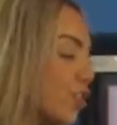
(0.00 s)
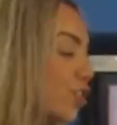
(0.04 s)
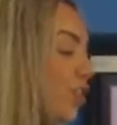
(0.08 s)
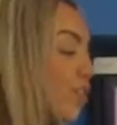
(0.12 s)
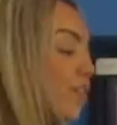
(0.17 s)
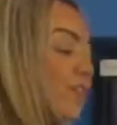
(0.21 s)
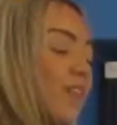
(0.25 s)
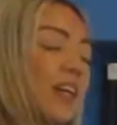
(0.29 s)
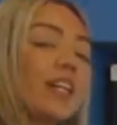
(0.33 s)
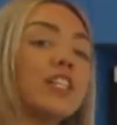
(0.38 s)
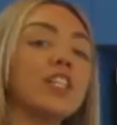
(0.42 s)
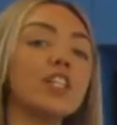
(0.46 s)
to
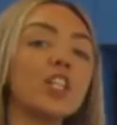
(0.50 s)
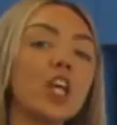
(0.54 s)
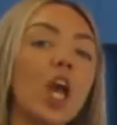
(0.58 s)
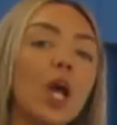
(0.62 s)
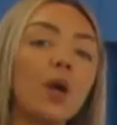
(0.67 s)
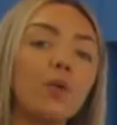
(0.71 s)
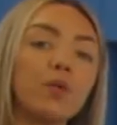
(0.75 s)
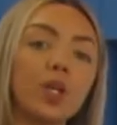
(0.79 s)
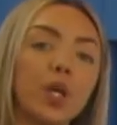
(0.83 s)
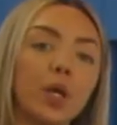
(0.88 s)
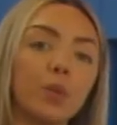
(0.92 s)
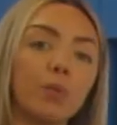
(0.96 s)

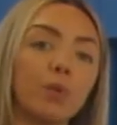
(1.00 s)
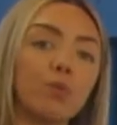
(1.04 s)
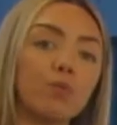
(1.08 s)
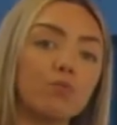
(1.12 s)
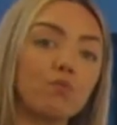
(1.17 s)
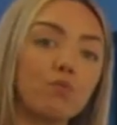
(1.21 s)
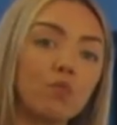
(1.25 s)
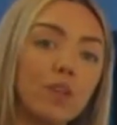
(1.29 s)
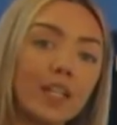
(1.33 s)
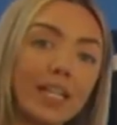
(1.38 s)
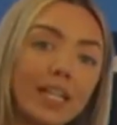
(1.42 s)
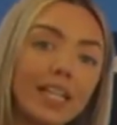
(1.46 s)
video you
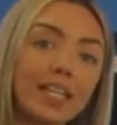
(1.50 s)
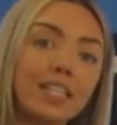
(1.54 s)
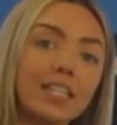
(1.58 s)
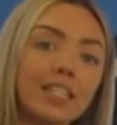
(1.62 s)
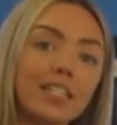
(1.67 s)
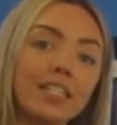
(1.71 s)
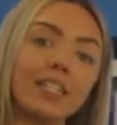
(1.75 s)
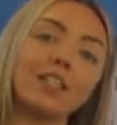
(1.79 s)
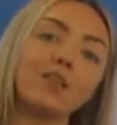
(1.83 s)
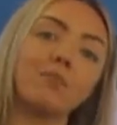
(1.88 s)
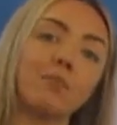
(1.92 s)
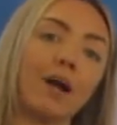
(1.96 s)

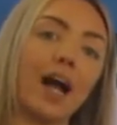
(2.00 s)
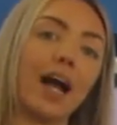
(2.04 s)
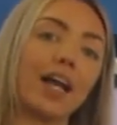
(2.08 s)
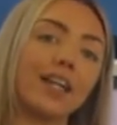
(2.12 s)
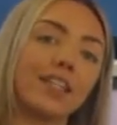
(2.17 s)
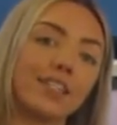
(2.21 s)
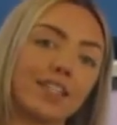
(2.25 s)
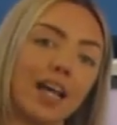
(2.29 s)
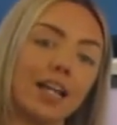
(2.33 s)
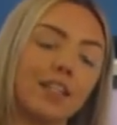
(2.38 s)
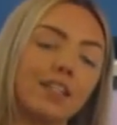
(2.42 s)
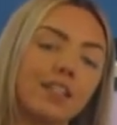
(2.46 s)
reading
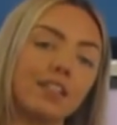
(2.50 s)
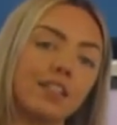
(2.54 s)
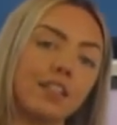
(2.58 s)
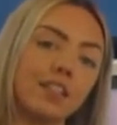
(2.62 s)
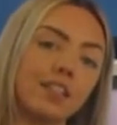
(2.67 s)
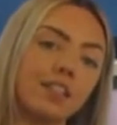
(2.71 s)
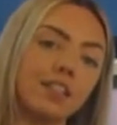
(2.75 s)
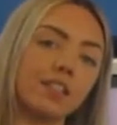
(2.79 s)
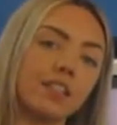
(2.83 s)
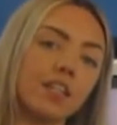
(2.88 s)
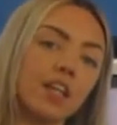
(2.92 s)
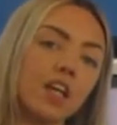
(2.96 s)
my
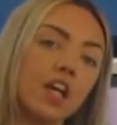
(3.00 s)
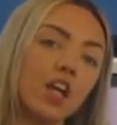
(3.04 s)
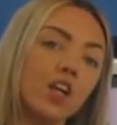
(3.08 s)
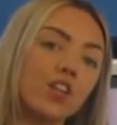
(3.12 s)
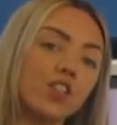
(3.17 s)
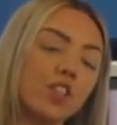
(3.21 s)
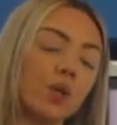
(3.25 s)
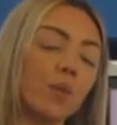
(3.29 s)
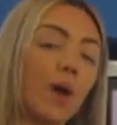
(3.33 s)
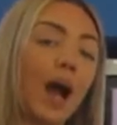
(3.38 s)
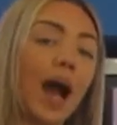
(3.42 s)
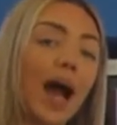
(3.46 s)
sentence
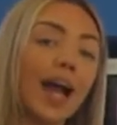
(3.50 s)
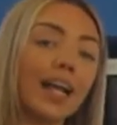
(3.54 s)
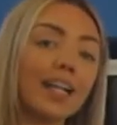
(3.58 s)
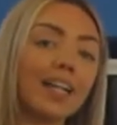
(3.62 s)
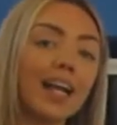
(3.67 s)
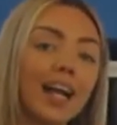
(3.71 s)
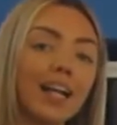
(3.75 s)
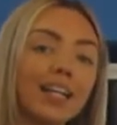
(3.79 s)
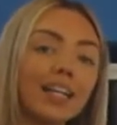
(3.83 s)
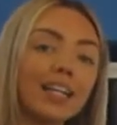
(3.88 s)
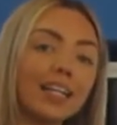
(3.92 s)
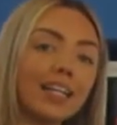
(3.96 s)
so I
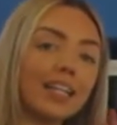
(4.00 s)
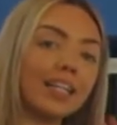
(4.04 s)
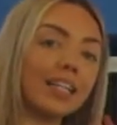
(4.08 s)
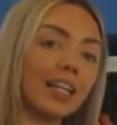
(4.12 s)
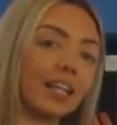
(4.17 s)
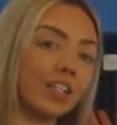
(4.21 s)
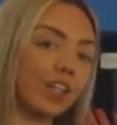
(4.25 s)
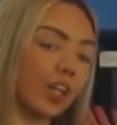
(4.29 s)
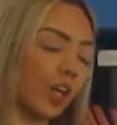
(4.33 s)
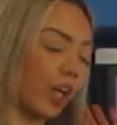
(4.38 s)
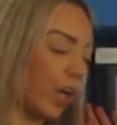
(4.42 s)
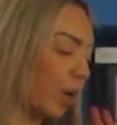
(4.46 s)
can
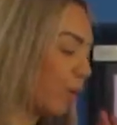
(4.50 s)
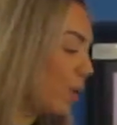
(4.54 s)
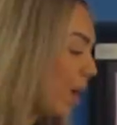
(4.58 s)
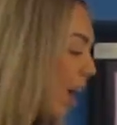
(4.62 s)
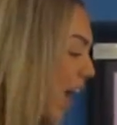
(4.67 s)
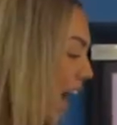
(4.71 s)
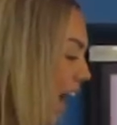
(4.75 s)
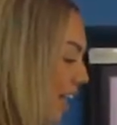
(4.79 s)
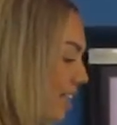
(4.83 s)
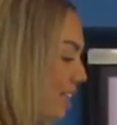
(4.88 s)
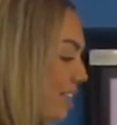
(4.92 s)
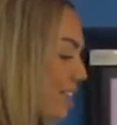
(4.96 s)
hear you
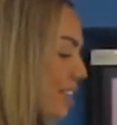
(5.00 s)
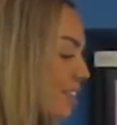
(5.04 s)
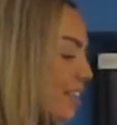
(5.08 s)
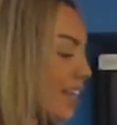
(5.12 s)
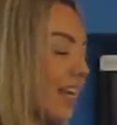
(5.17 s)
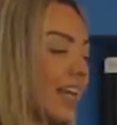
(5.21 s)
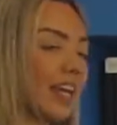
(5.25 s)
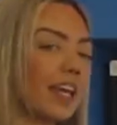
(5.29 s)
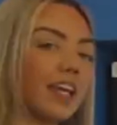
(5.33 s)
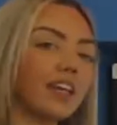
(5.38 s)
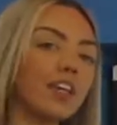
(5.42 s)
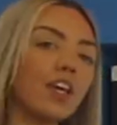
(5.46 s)
and
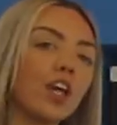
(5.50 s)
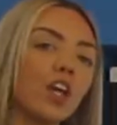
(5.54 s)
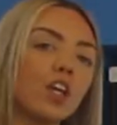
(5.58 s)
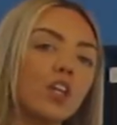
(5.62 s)
see